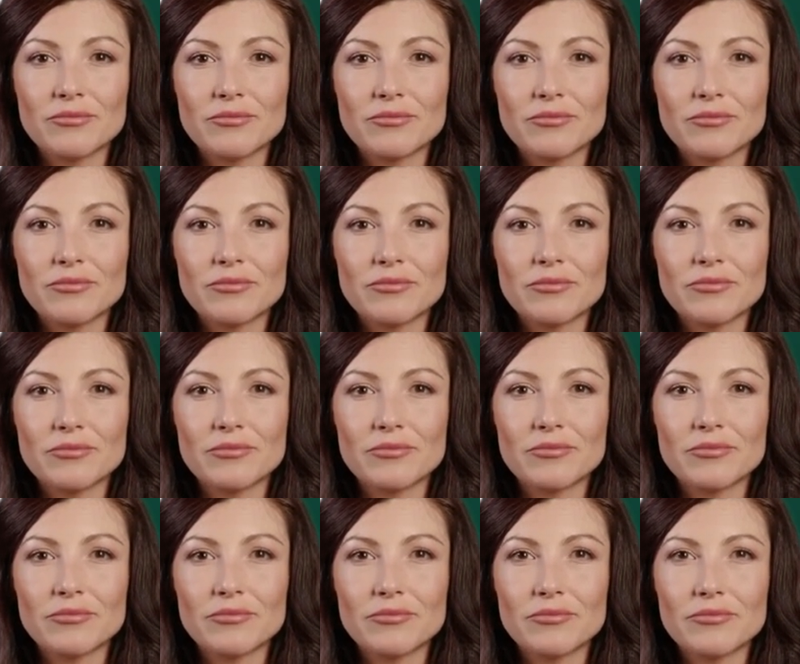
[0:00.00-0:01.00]

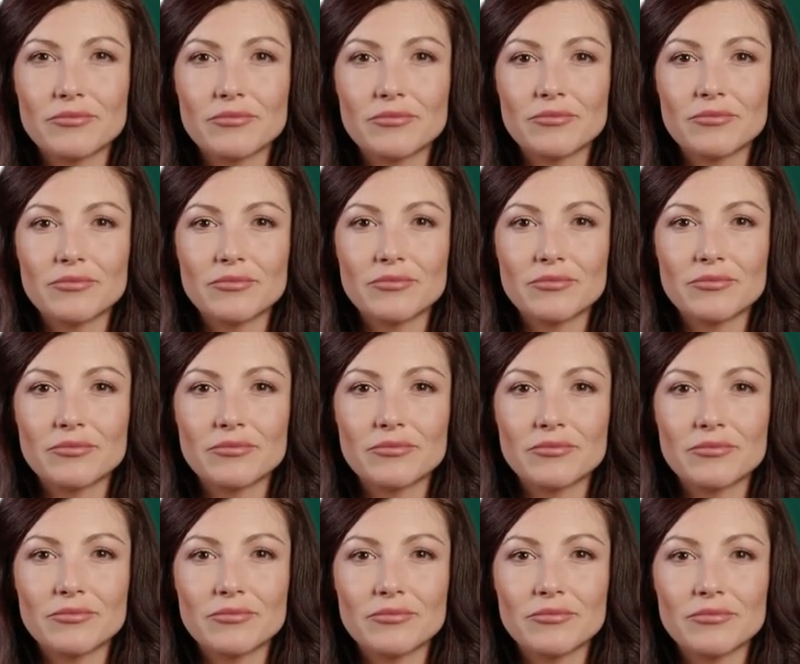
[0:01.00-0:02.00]

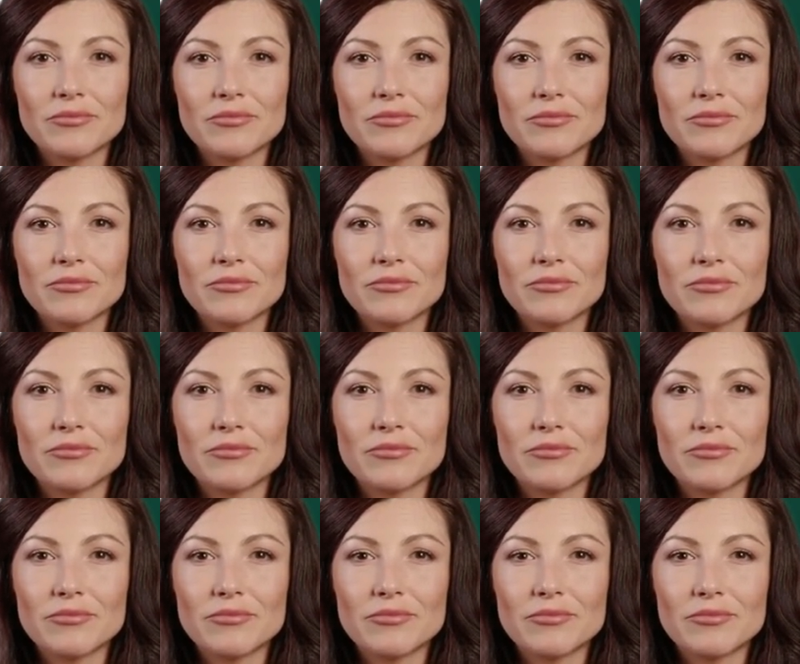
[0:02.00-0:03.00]

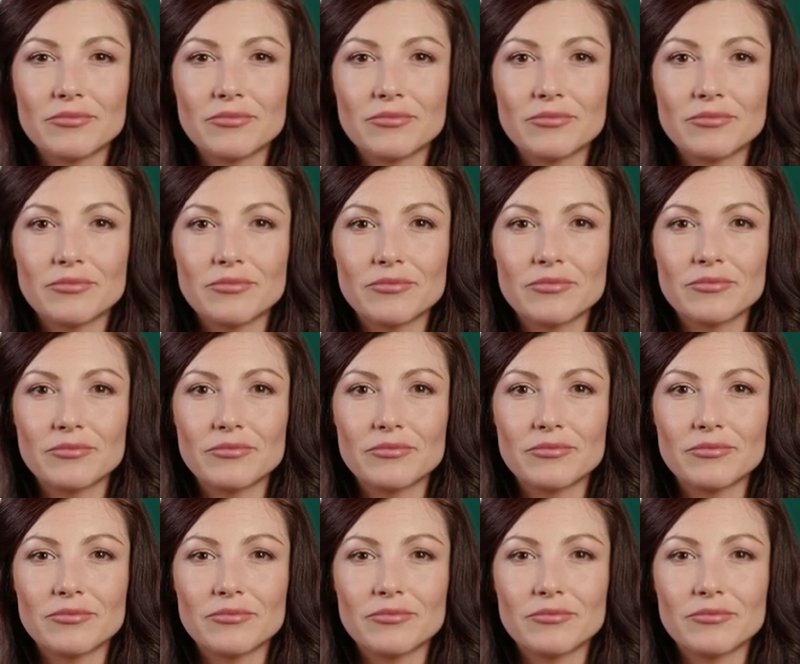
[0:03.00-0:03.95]
Nobody speaks.